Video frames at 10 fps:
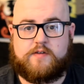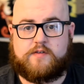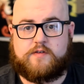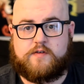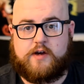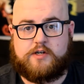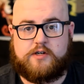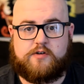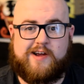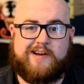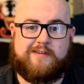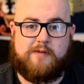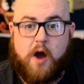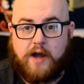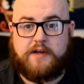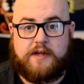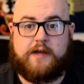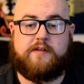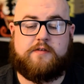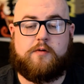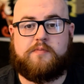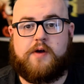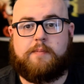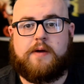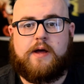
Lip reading: this discussion, trying not to get his hopes up,